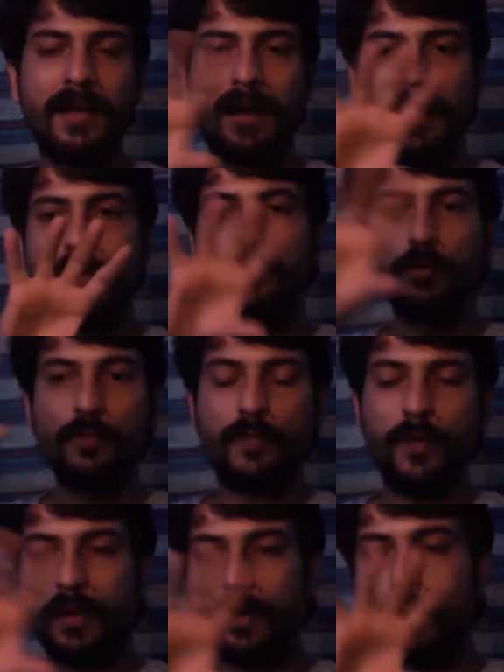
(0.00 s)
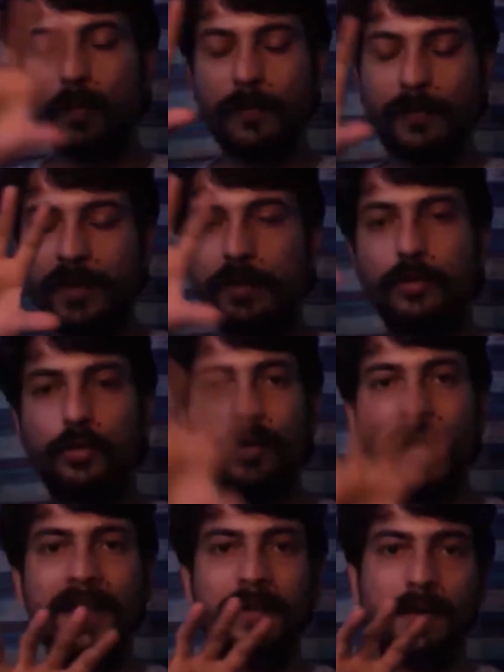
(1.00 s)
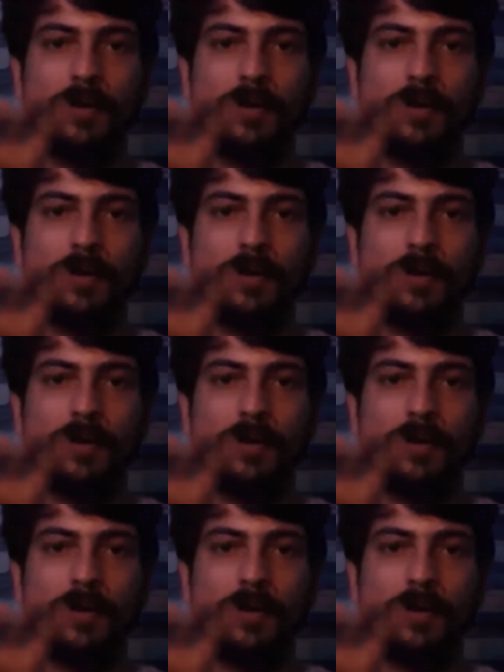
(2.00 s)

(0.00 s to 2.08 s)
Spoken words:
And when you do that,